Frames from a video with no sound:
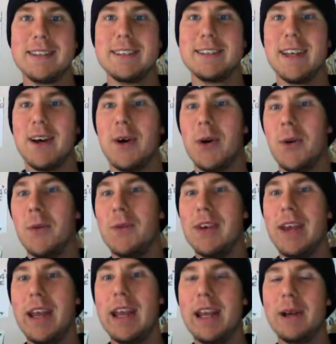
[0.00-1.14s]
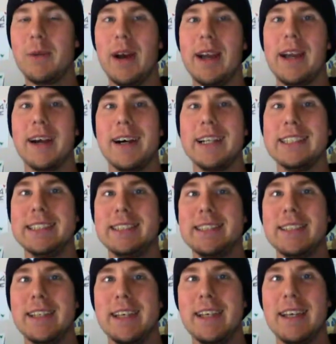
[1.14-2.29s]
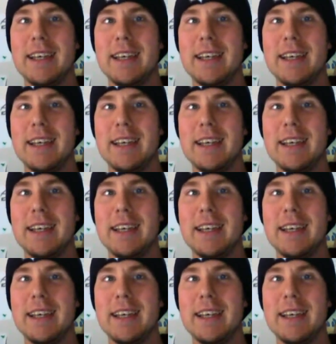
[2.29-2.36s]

So, anyway, guys,